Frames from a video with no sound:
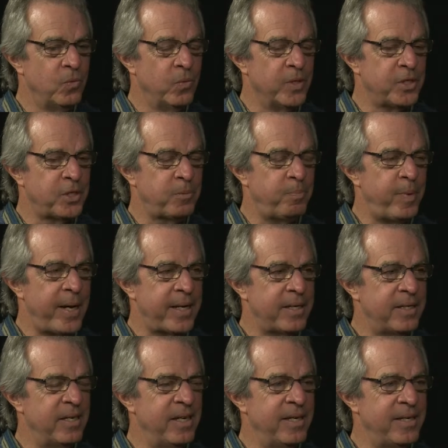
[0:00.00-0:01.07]

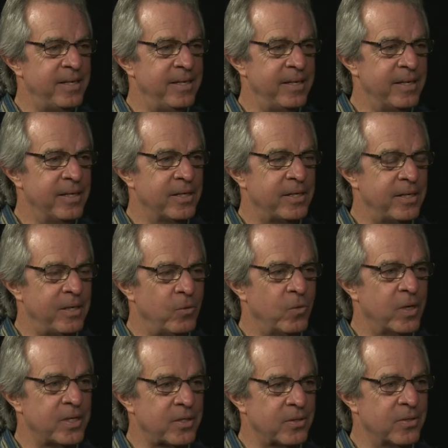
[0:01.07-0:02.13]
respect and dignity,
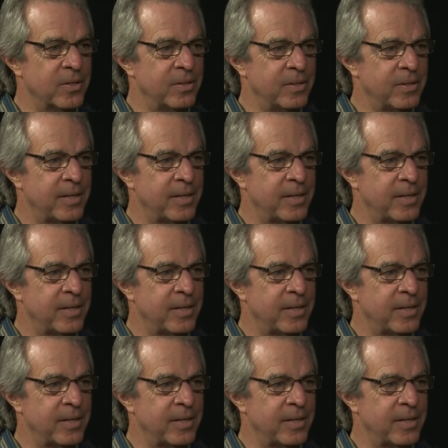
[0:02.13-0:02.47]
Russell.